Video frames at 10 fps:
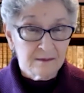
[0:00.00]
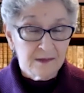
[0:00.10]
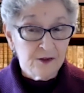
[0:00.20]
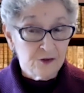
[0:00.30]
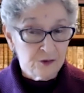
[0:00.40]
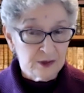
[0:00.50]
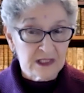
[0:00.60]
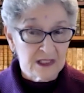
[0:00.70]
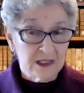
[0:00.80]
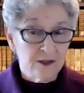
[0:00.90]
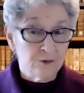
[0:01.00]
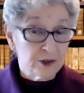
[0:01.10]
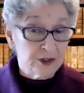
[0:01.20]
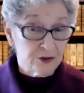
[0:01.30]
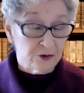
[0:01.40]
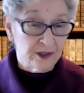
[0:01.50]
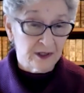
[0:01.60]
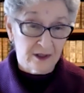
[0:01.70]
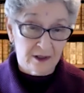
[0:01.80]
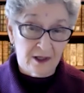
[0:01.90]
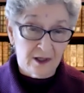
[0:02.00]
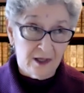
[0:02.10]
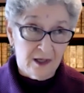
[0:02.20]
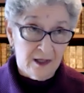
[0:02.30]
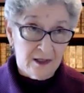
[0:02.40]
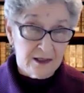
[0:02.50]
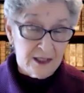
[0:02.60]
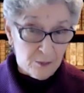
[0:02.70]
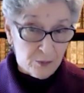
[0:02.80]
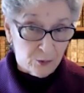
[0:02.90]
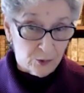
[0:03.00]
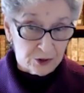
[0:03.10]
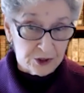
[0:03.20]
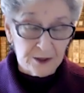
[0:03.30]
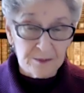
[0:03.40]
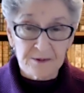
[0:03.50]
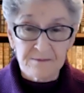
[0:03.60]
interest in restoring temple worship.